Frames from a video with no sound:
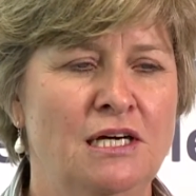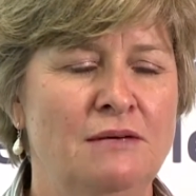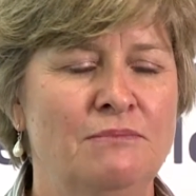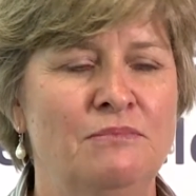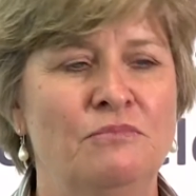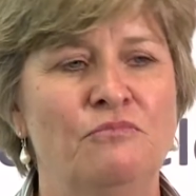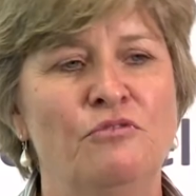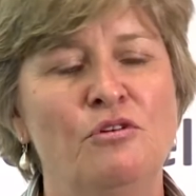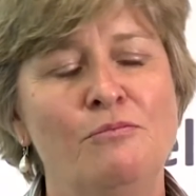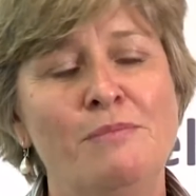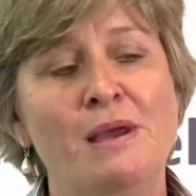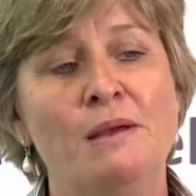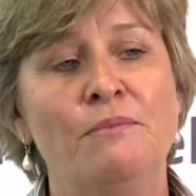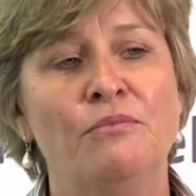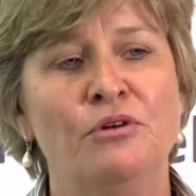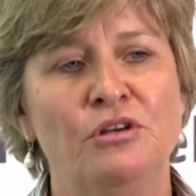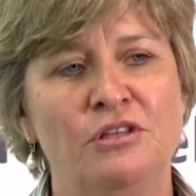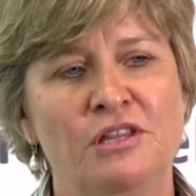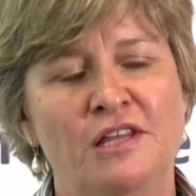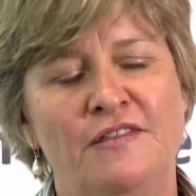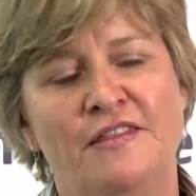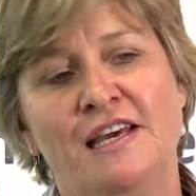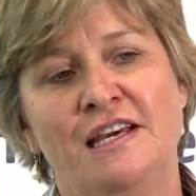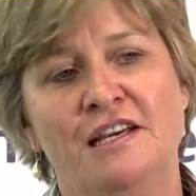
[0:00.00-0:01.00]

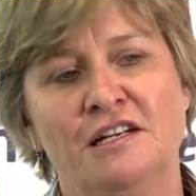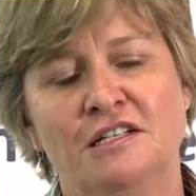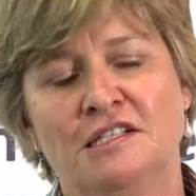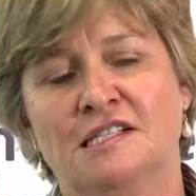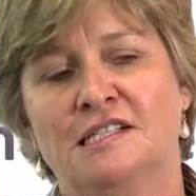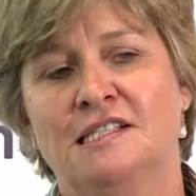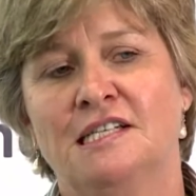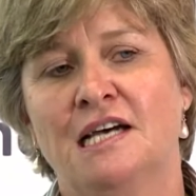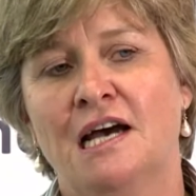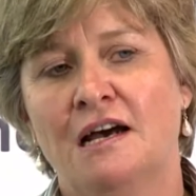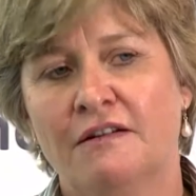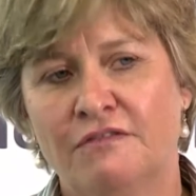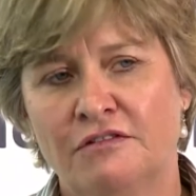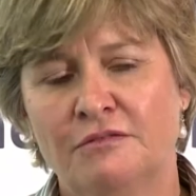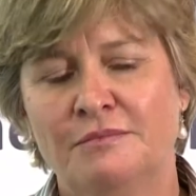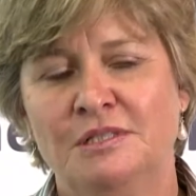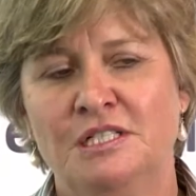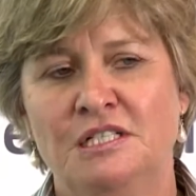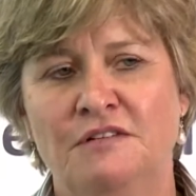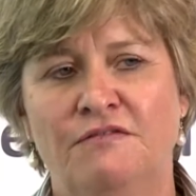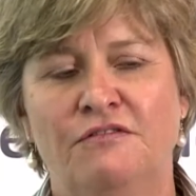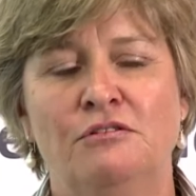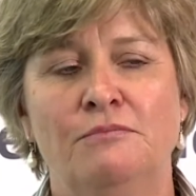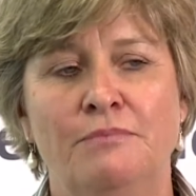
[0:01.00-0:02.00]
Remembering that they're going to start from a
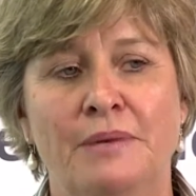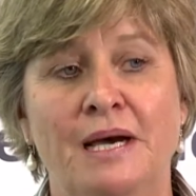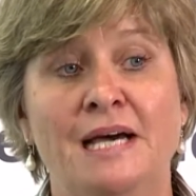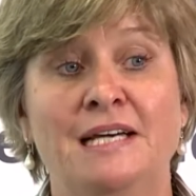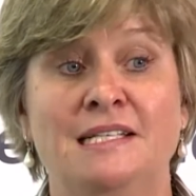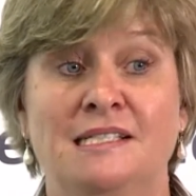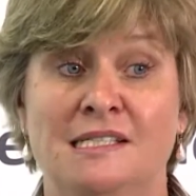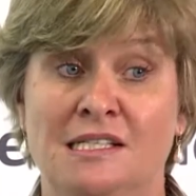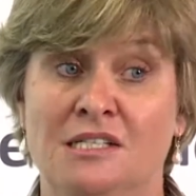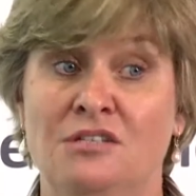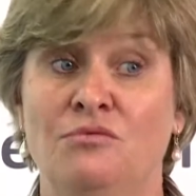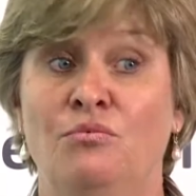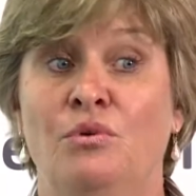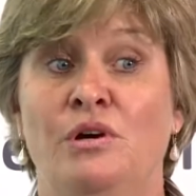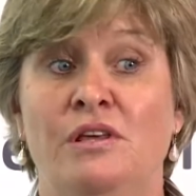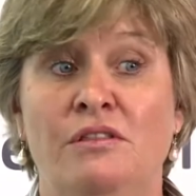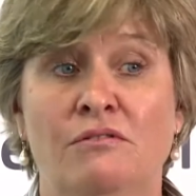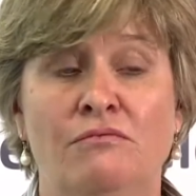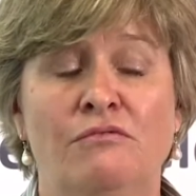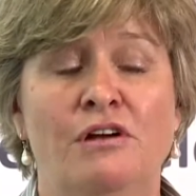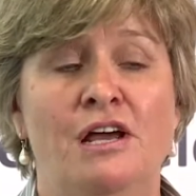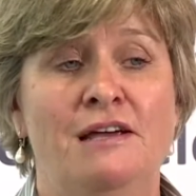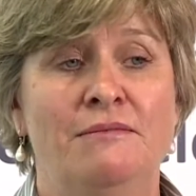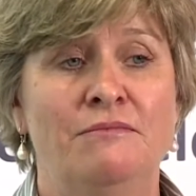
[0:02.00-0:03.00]
different base to where
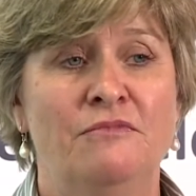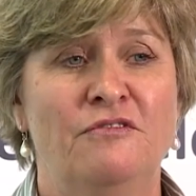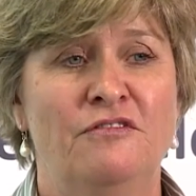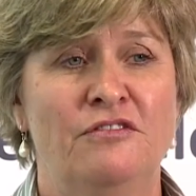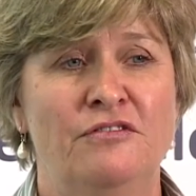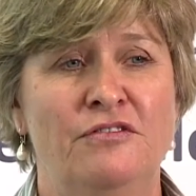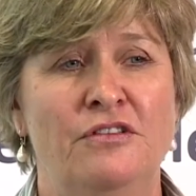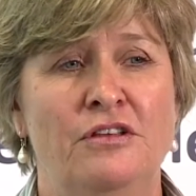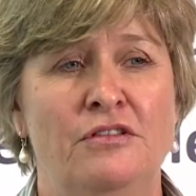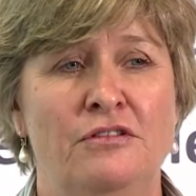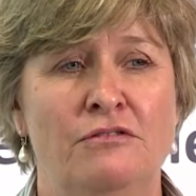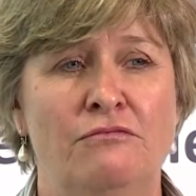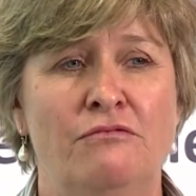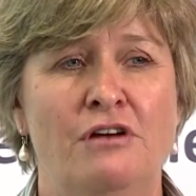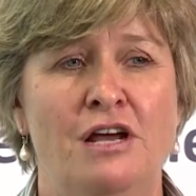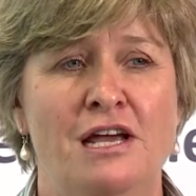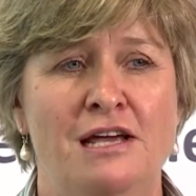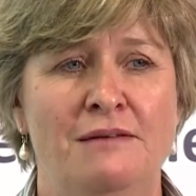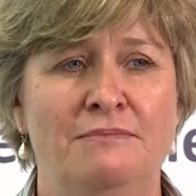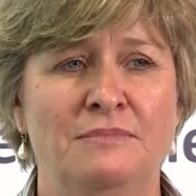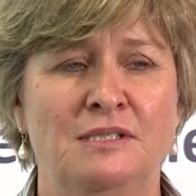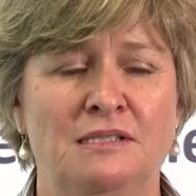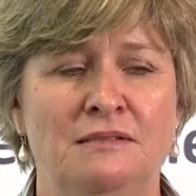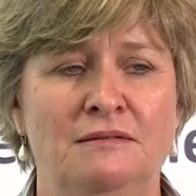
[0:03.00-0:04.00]
than the
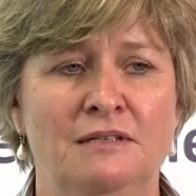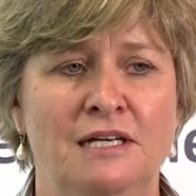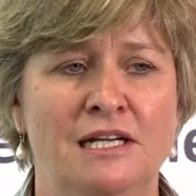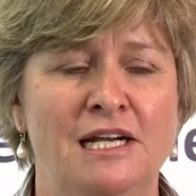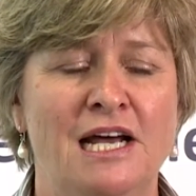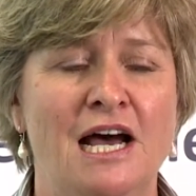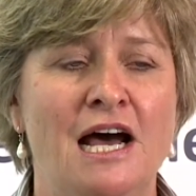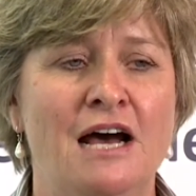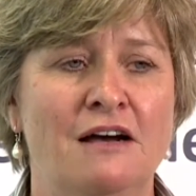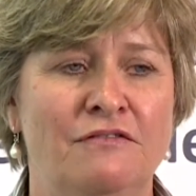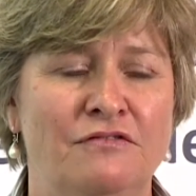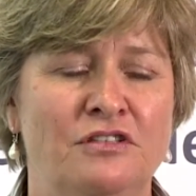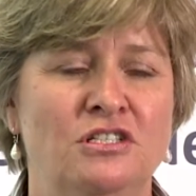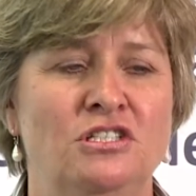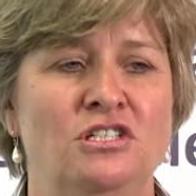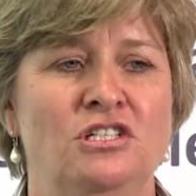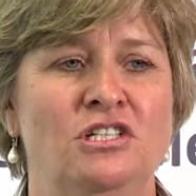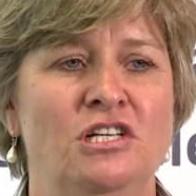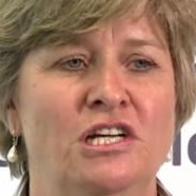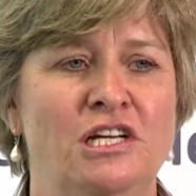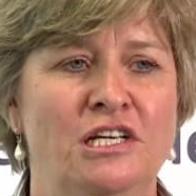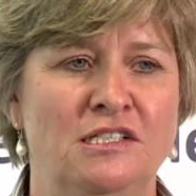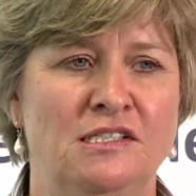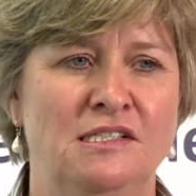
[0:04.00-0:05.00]
rams, and half the
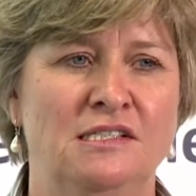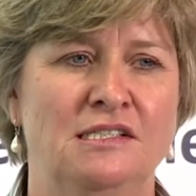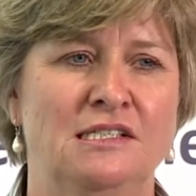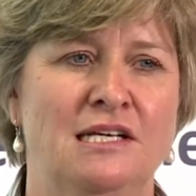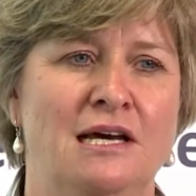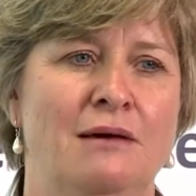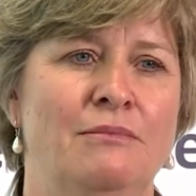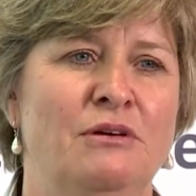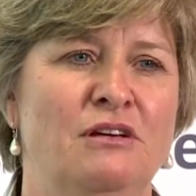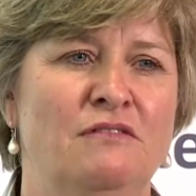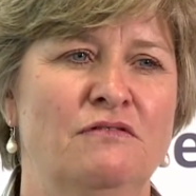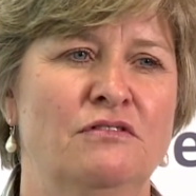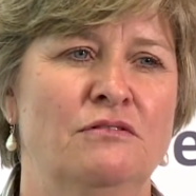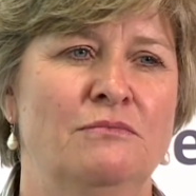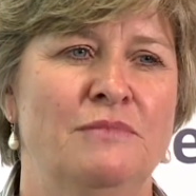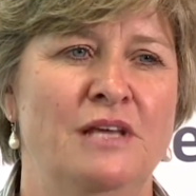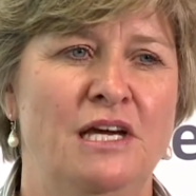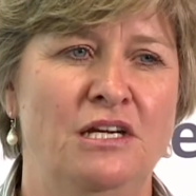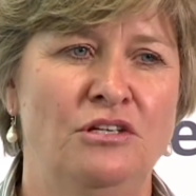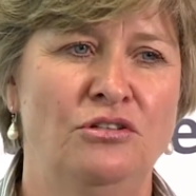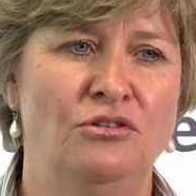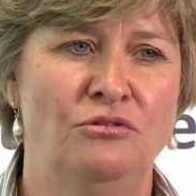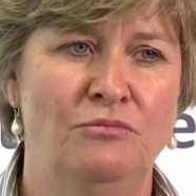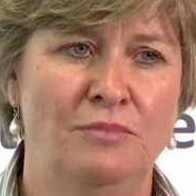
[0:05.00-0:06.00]
genetics is coming from
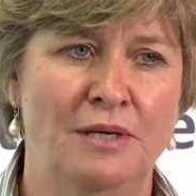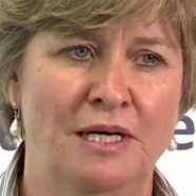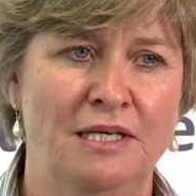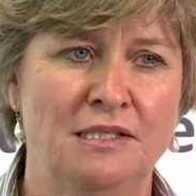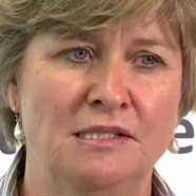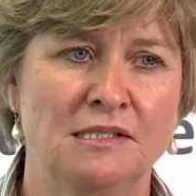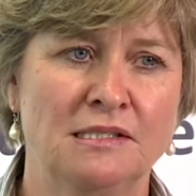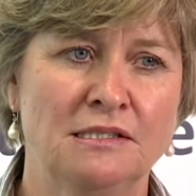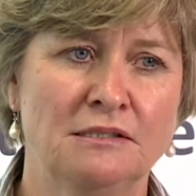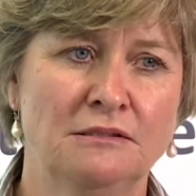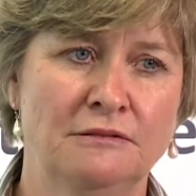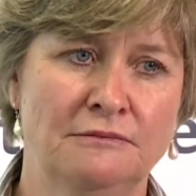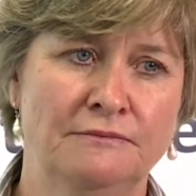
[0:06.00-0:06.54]
that U-base.